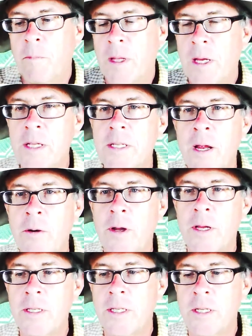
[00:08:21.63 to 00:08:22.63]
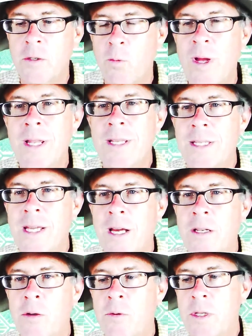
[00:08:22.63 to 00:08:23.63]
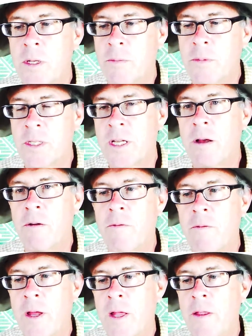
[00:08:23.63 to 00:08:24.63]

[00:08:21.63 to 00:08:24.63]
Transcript: because arrogance is witnessing unto itself,